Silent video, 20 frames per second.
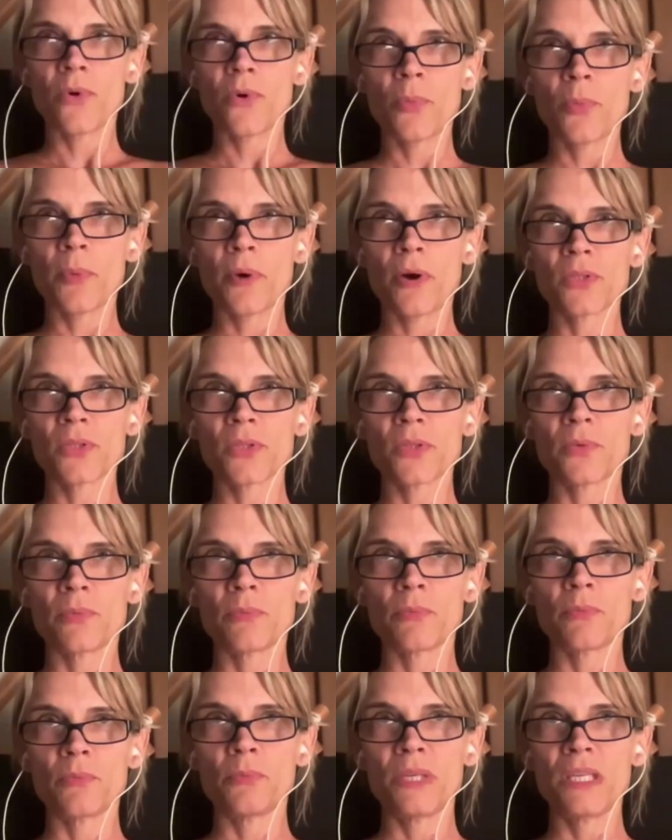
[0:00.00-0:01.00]
more about
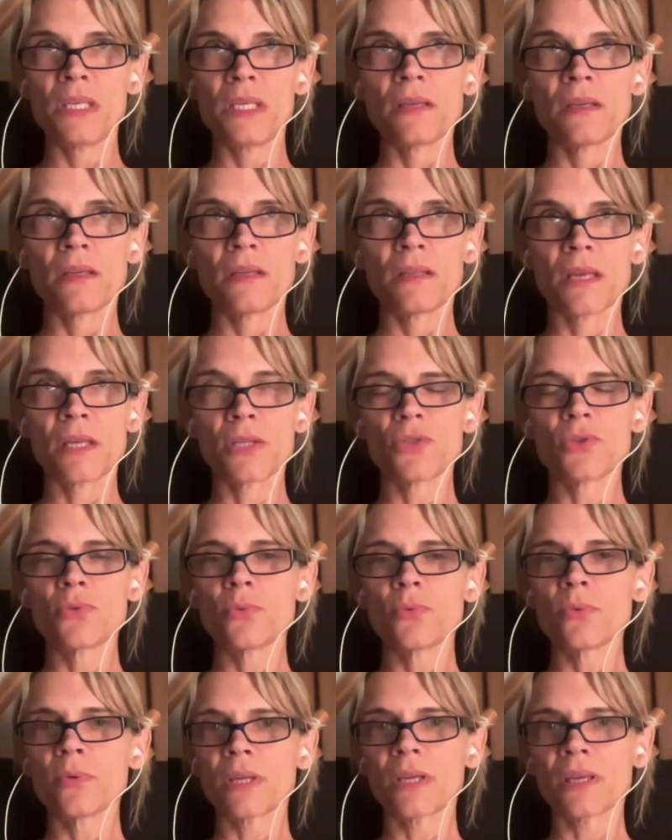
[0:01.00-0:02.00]
being than
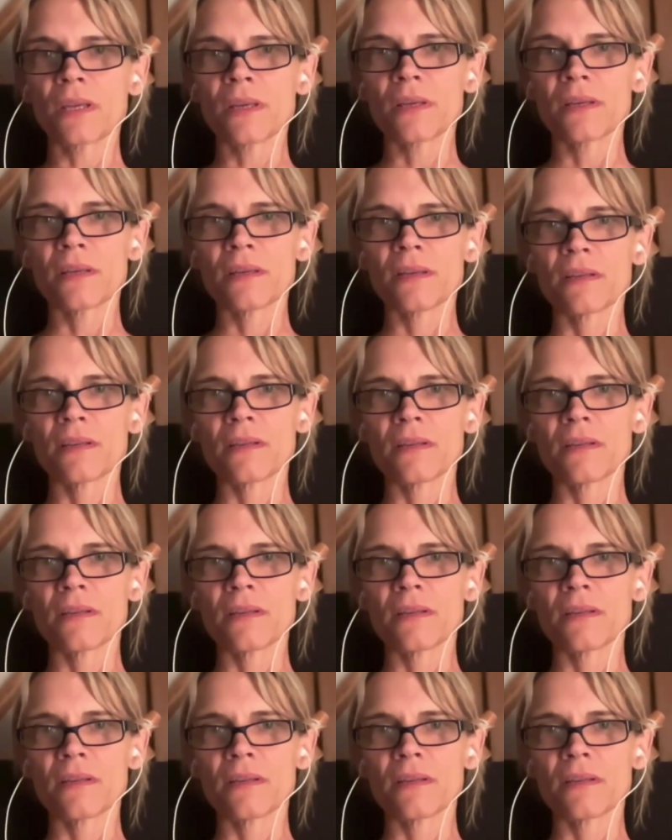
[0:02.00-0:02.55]
doing.